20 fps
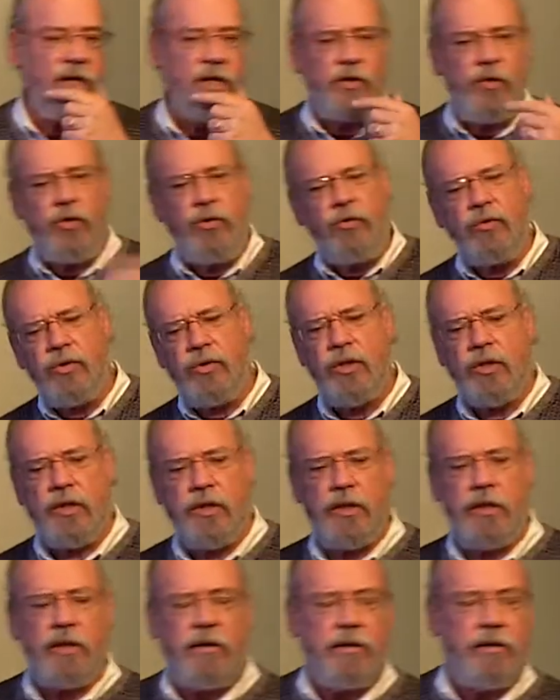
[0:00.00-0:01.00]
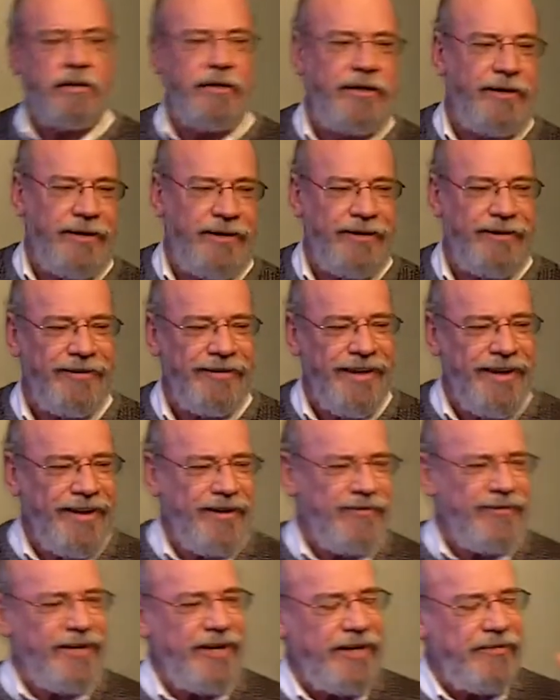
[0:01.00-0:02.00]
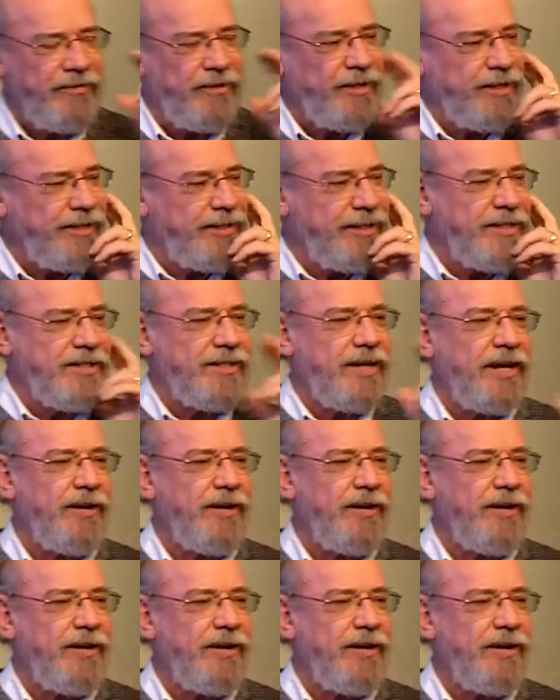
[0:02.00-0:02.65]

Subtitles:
I usually, you know, when I've done this,